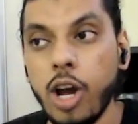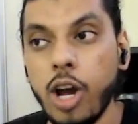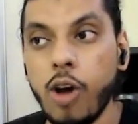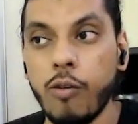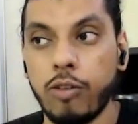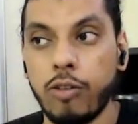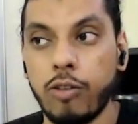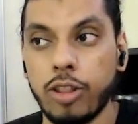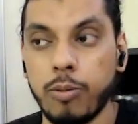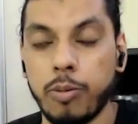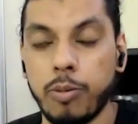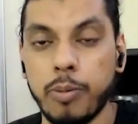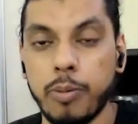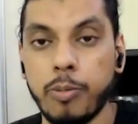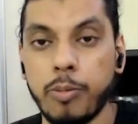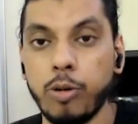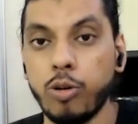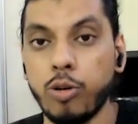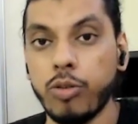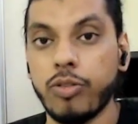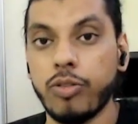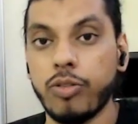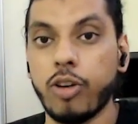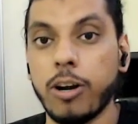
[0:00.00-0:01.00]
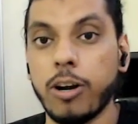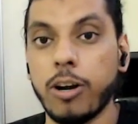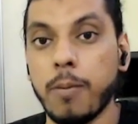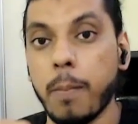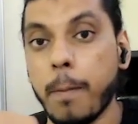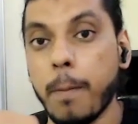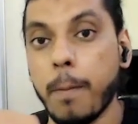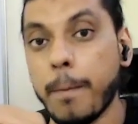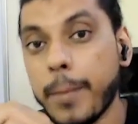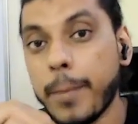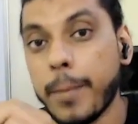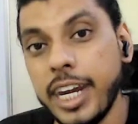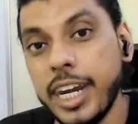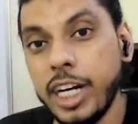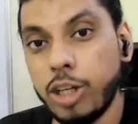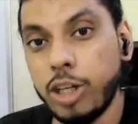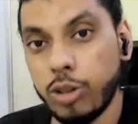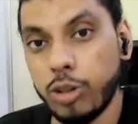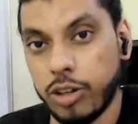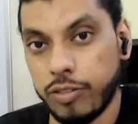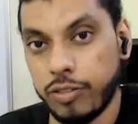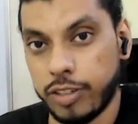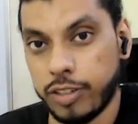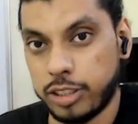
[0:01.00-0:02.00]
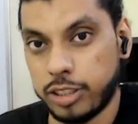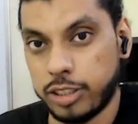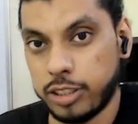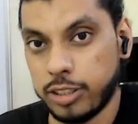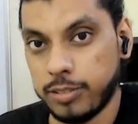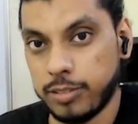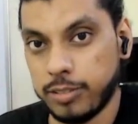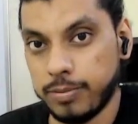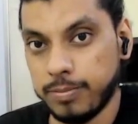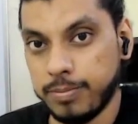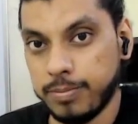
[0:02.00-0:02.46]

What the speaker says: for the people who've got money to invest in.